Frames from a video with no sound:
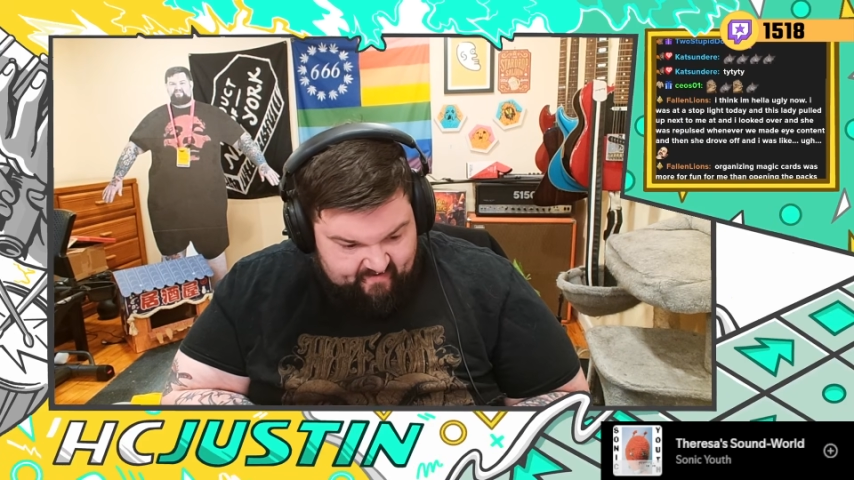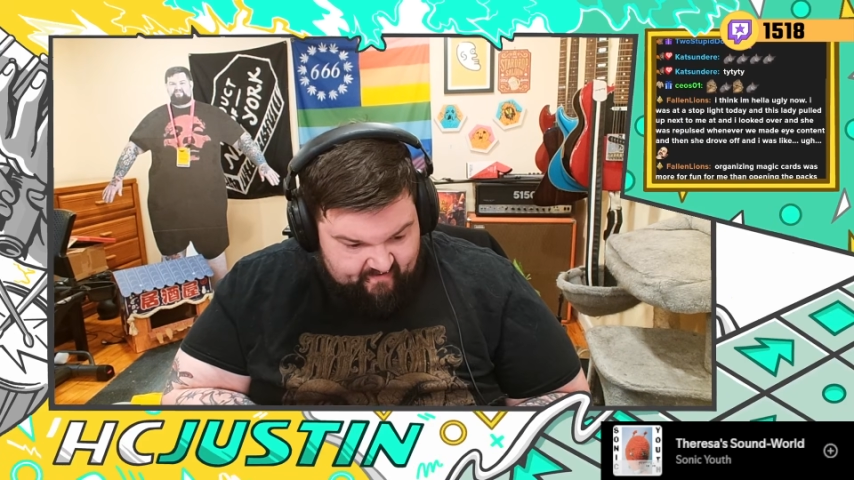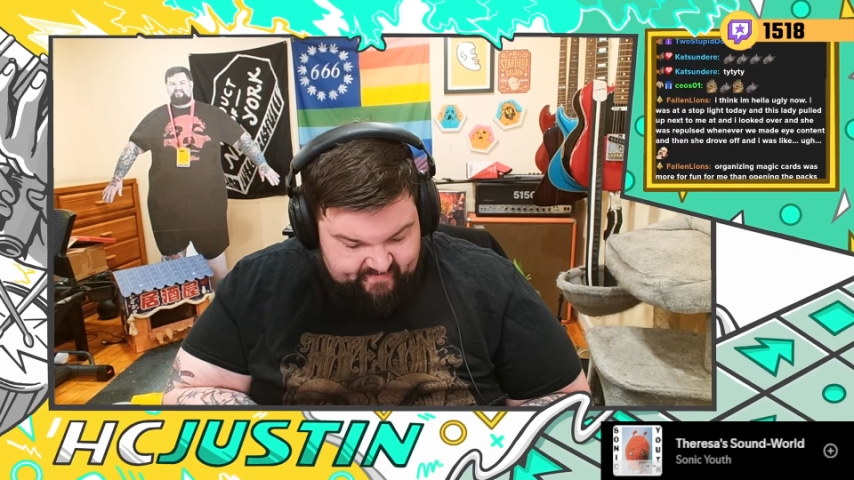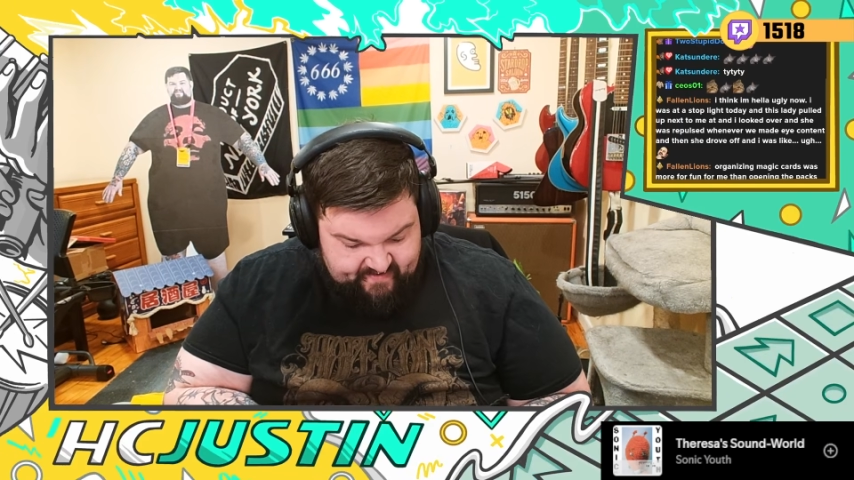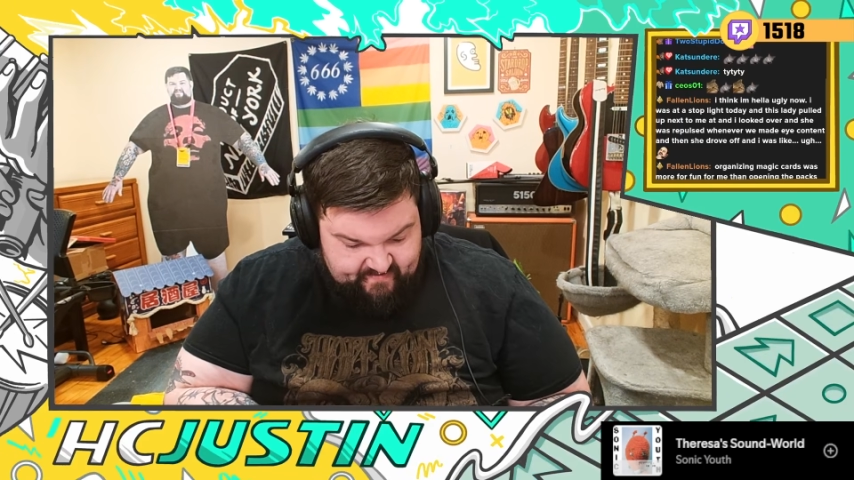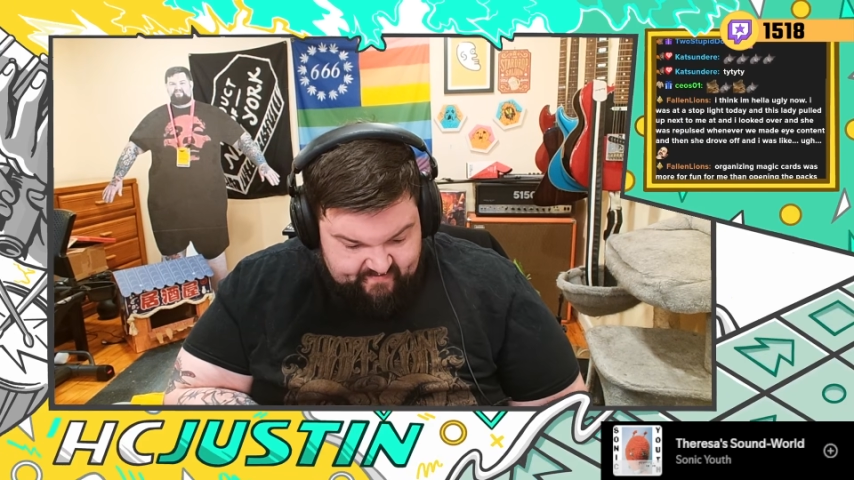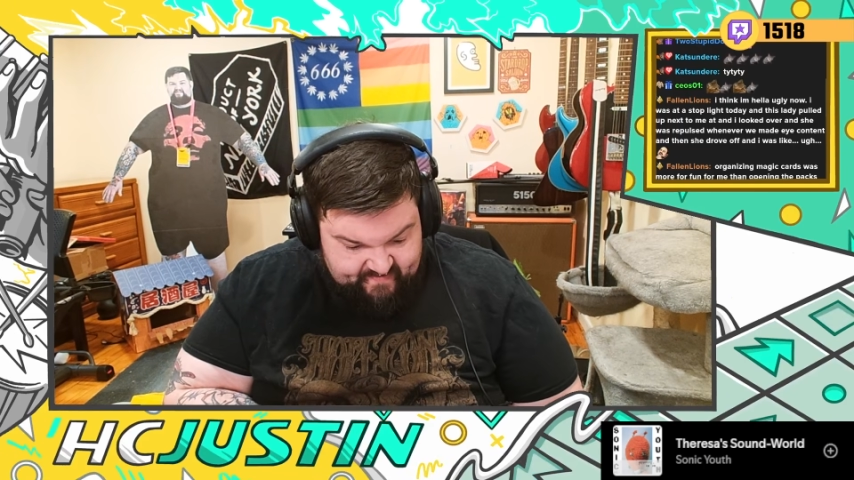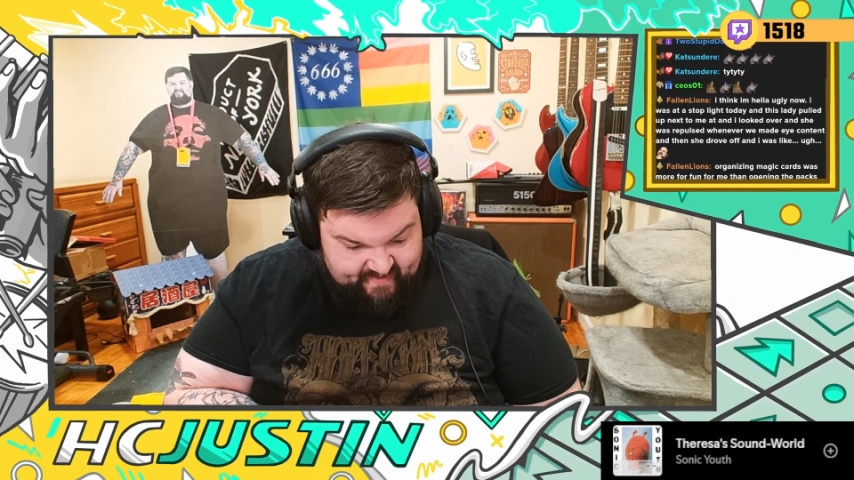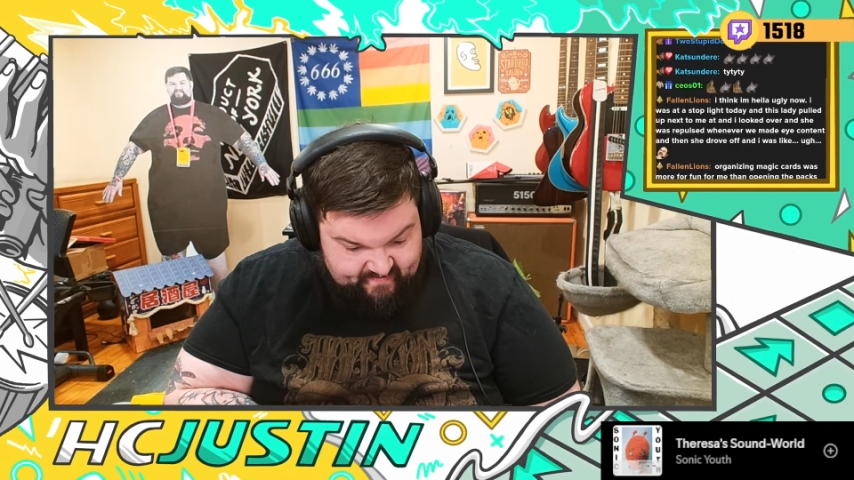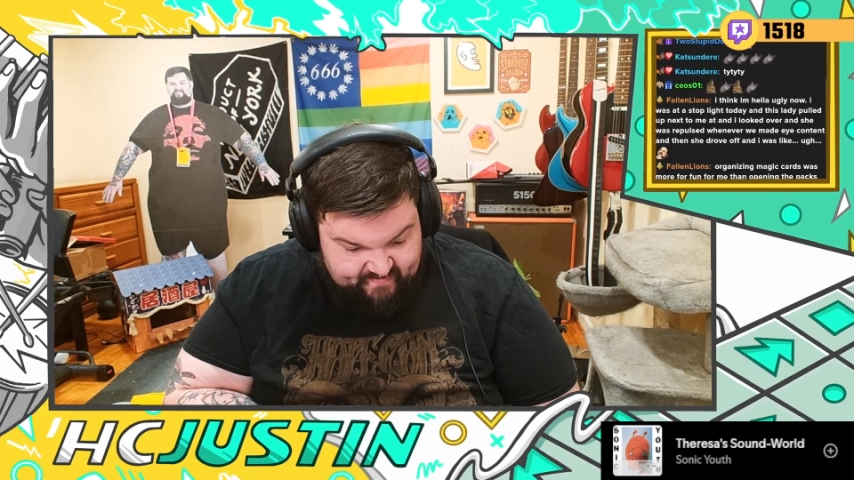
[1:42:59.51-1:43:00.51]
all the
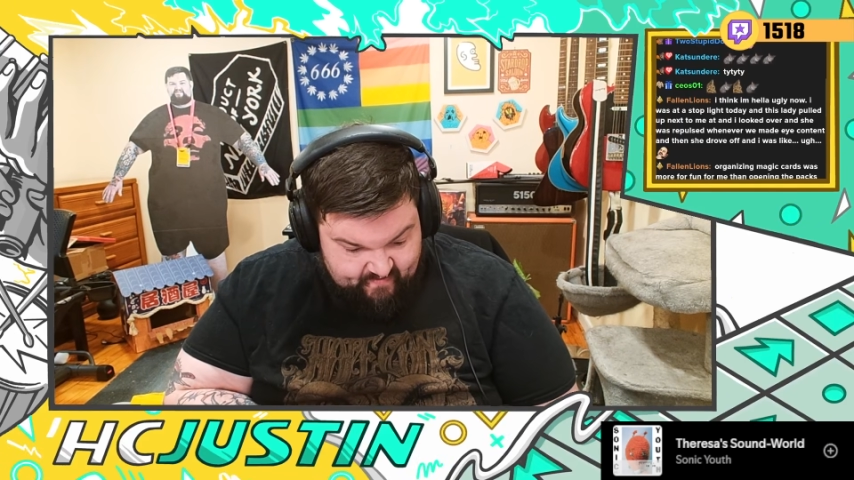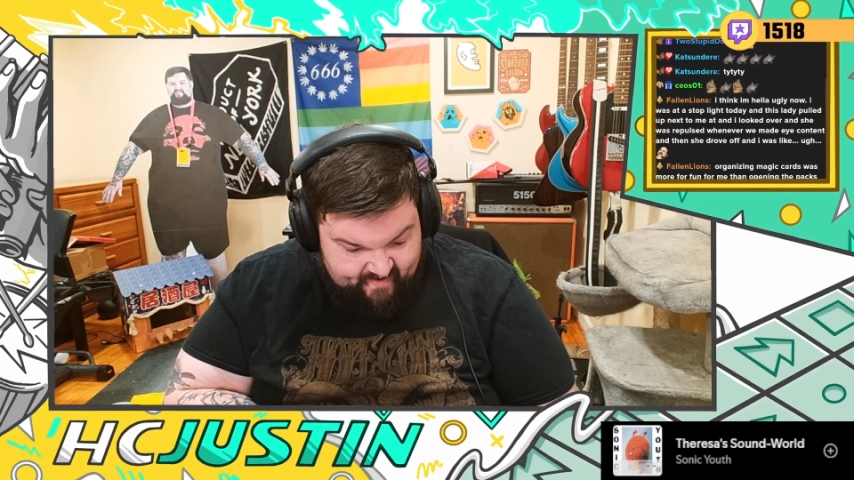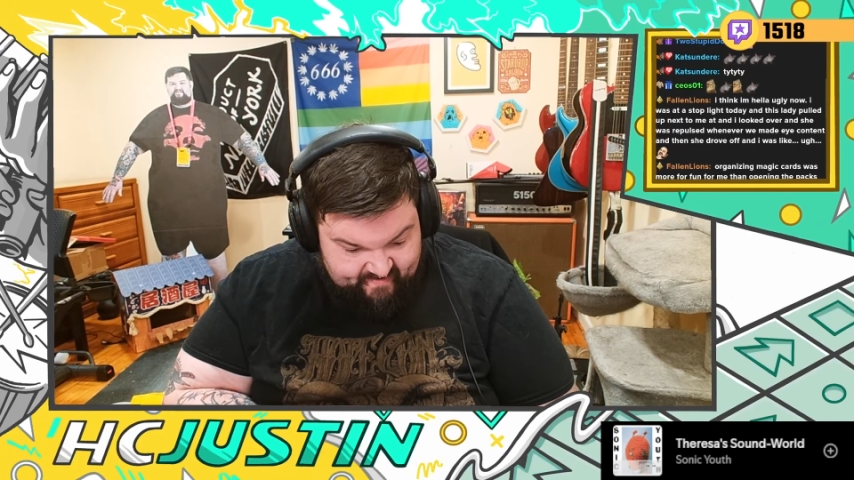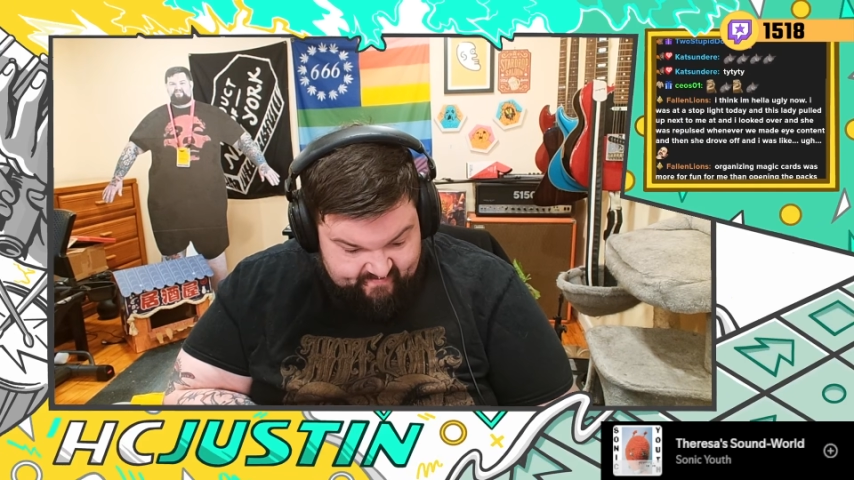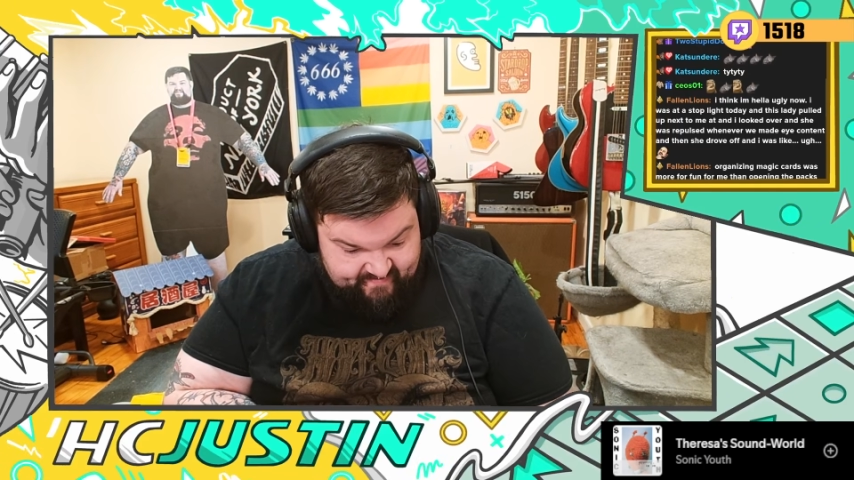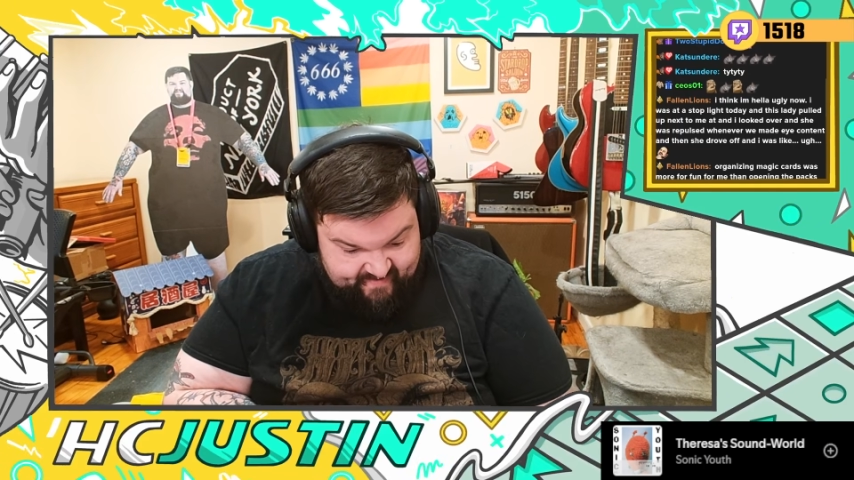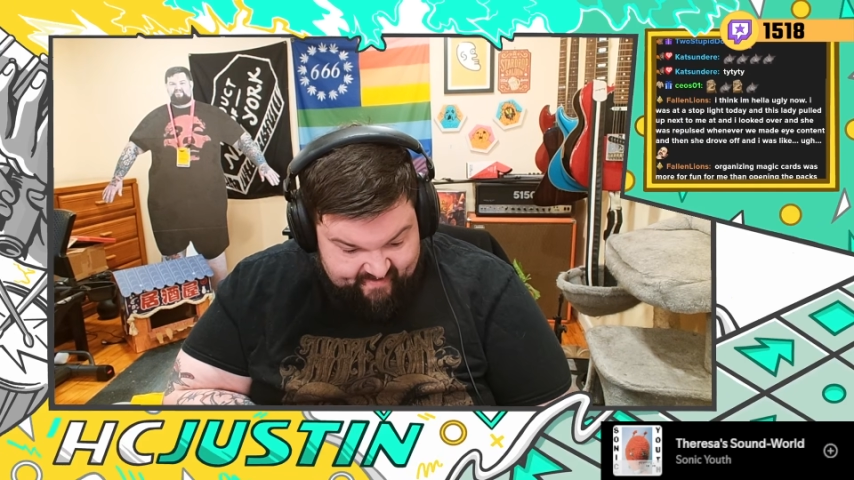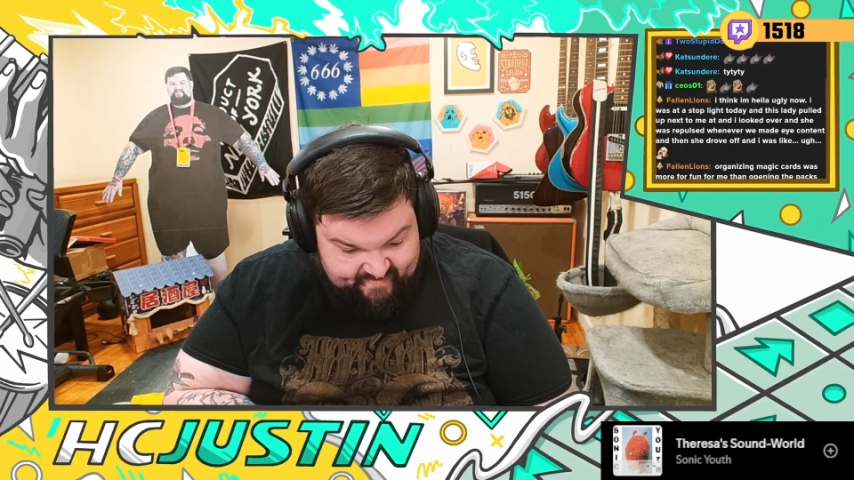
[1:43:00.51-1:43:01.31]
tutors elsewhere in other decks